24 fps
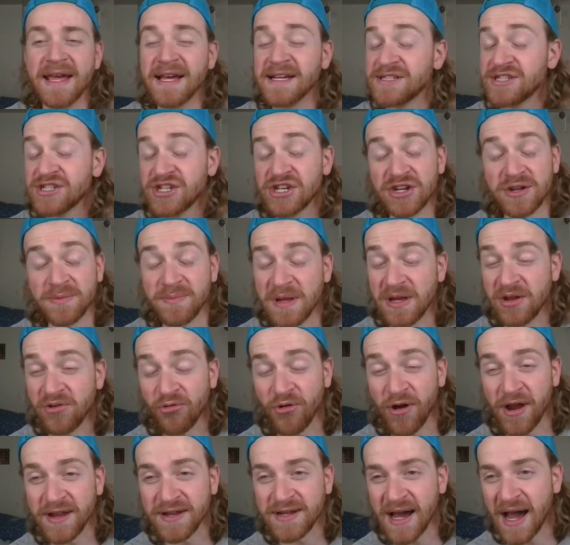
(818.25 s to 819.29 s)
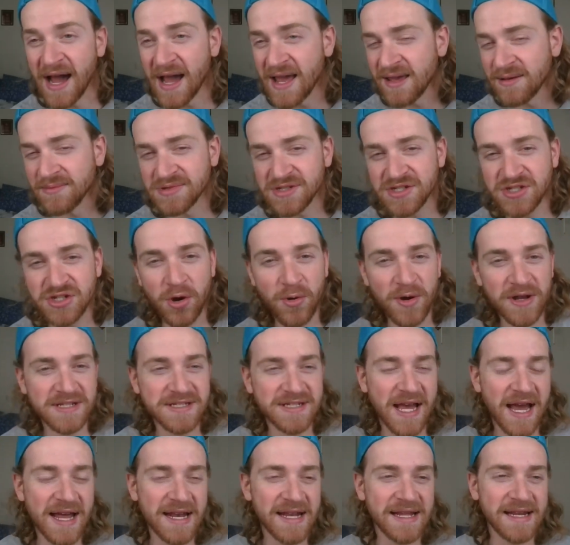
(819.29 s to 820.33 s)
It's going to be great. I am so
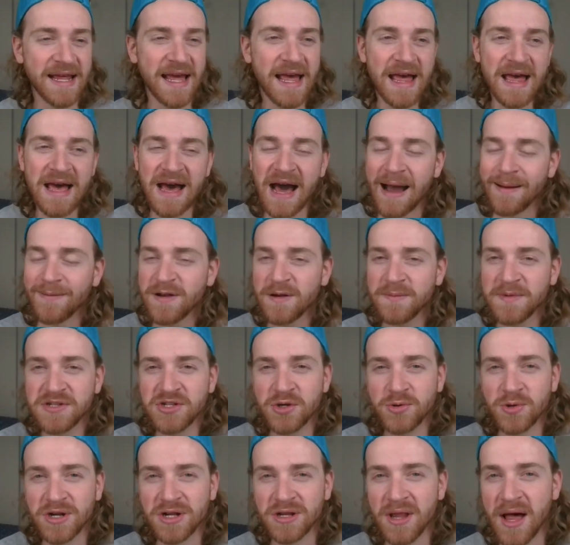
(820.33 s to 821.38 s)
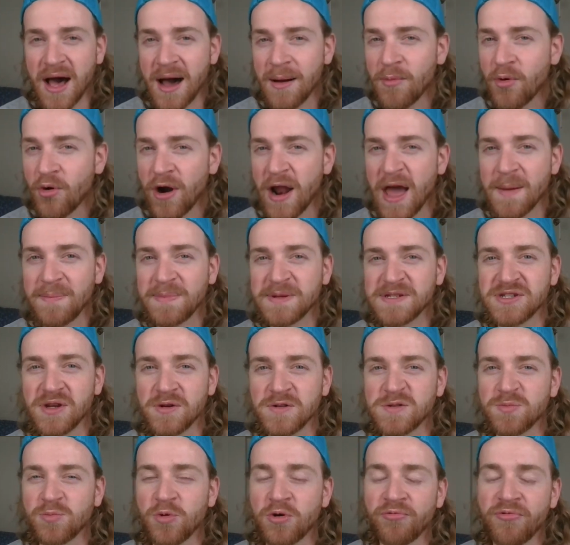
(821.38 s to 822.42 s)
excited. I'm going to be doing a lot more
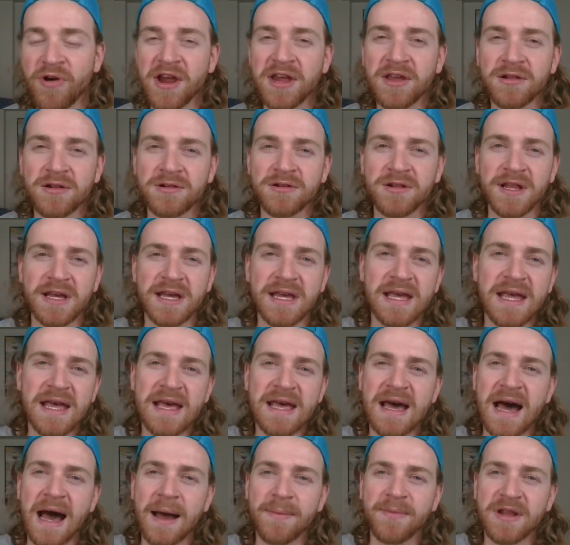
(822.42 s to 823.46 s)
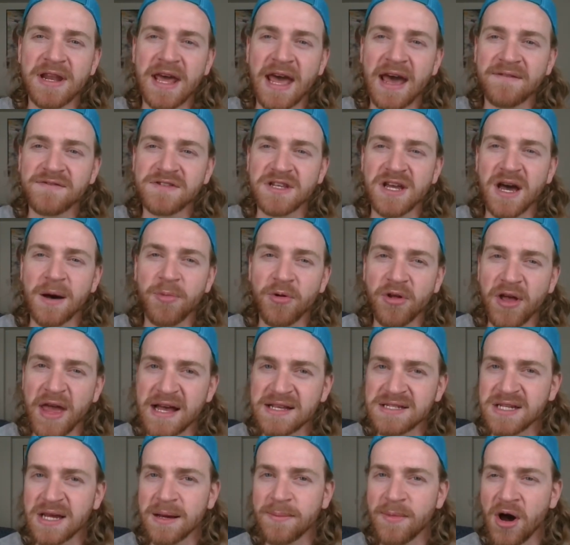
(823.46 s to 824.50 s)
episodes more regularly. I'm going to have a couple
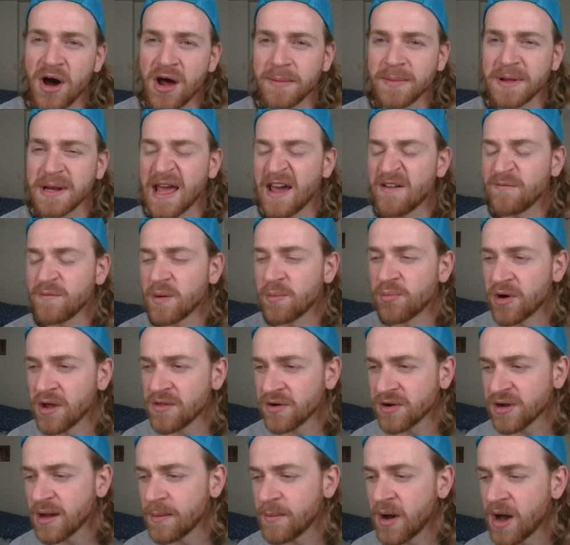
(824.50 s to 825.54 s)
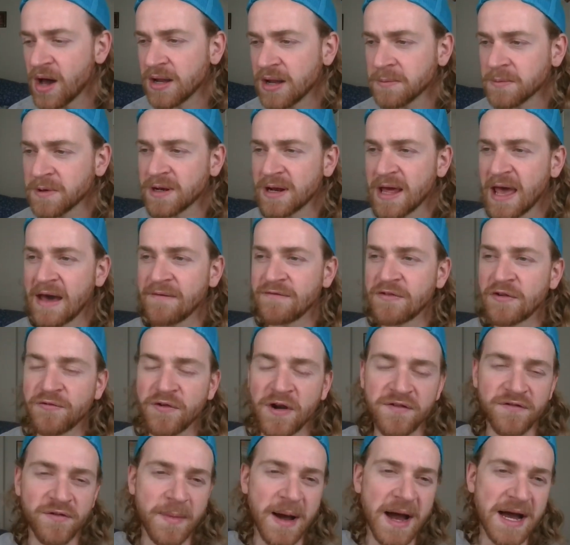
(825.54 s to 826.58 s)
guests come on. I'm going to have my brother come on. I'm going to have a
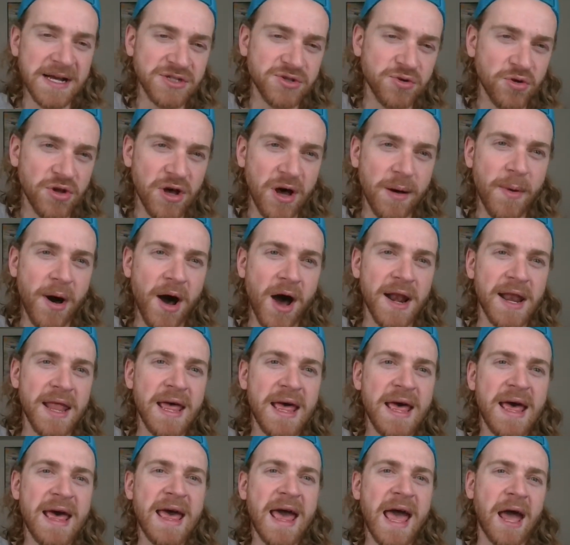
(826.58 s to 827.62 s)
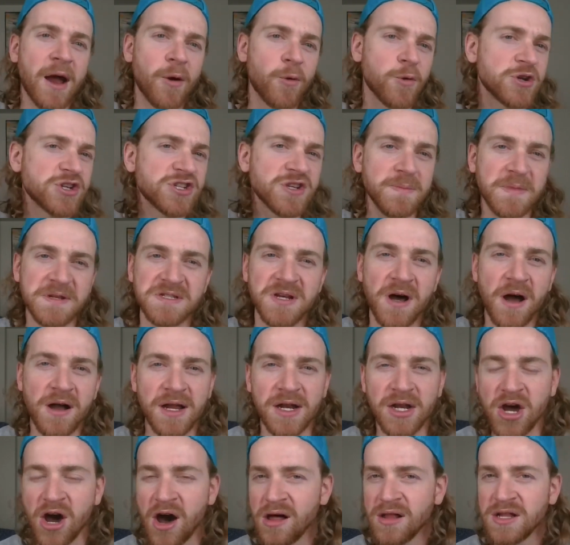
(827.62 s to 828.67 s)
friend from high school come on. And we're just going to be
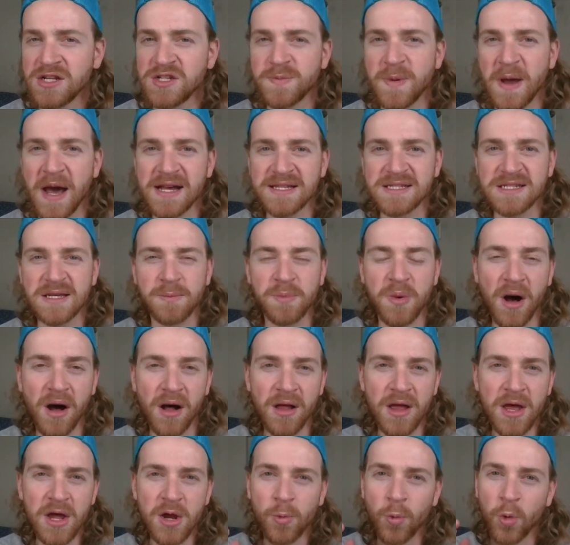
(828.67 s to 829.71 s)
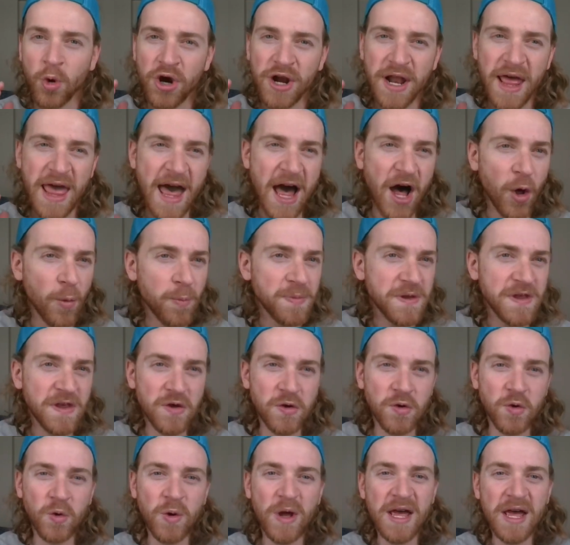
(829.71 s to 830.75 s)
talking college basketball. We're going to help
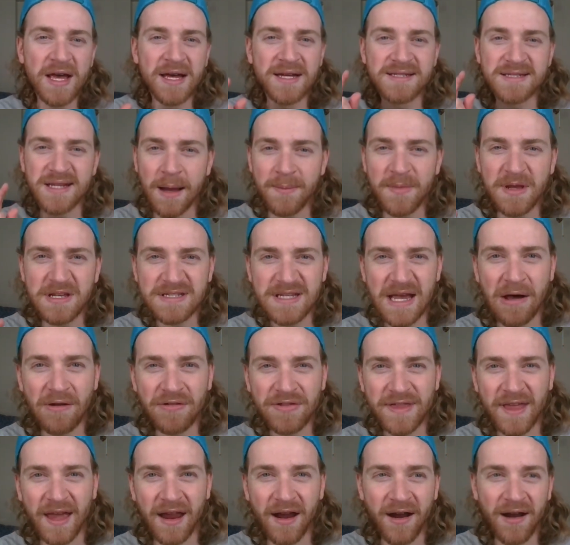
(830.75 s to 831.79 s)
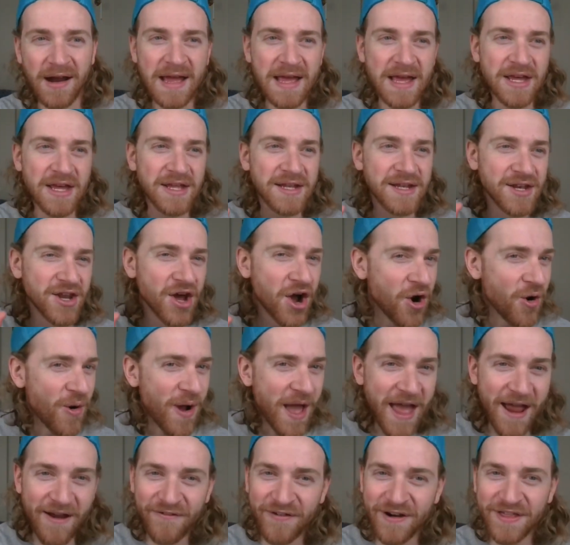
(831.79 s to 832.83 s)
you dummies out there know
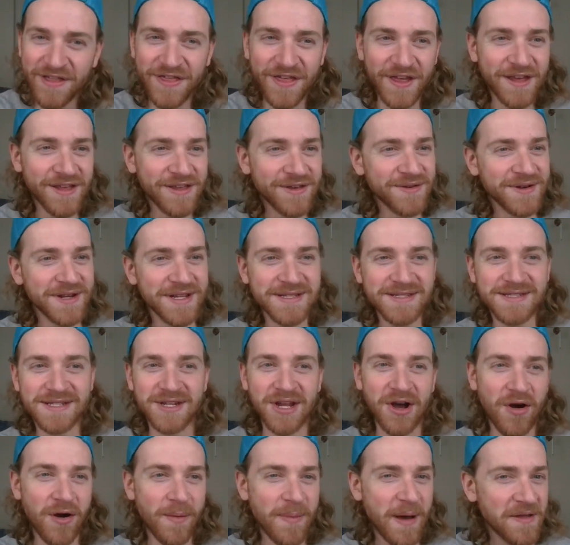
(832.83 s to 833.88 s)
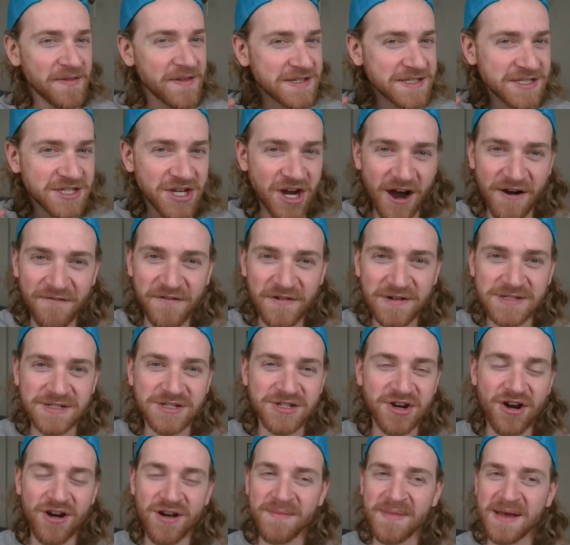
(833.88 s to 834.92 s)
everything you need to know about these conference
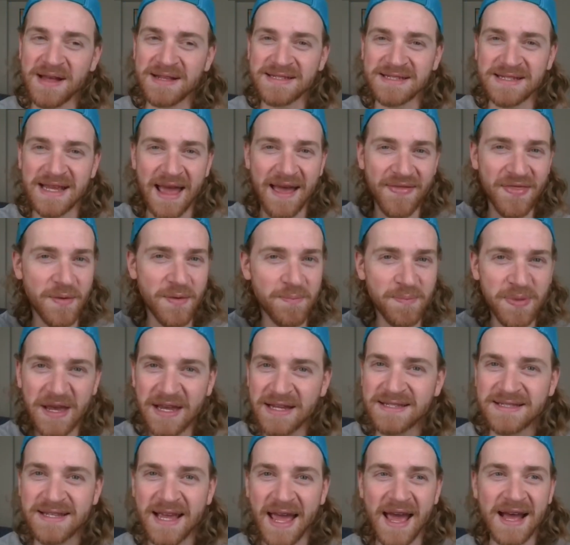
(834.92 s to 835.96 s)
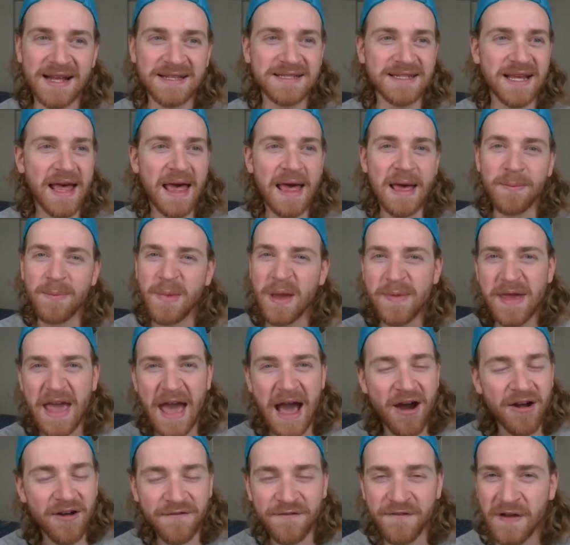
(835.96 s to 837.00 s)
tournaments and the big dance, maybe
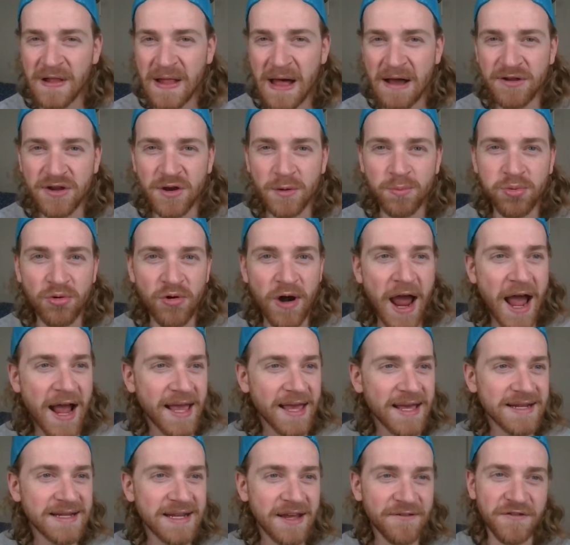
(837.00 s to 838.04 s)
how to fill out your bracket.